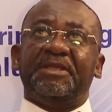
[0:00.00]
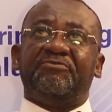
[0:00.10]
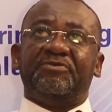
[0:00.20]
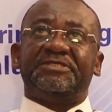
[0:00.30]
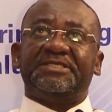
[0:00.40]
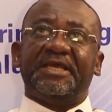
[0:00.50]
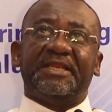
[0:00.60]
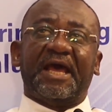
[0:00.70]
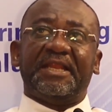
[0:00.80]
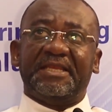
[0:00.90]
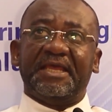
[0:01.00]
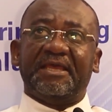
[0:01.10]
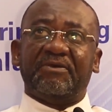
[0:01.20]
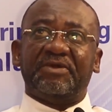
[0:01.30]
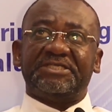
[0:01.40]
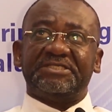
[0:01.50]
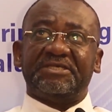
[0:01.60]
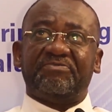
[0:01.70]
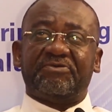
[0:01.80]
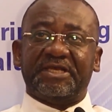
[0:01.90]
If you say in our day, which is
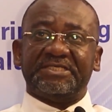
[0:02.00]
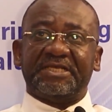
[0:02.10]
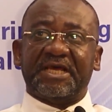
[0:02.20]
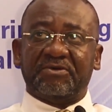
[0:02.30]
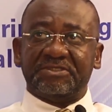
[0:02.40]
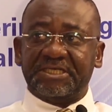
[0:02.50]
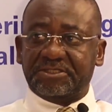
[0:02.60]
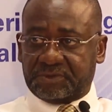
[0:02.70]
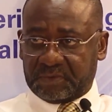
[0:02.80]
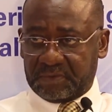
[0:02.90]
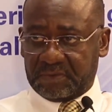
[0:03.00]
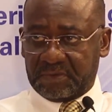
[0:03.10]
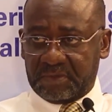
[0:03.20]
the present, I would say so.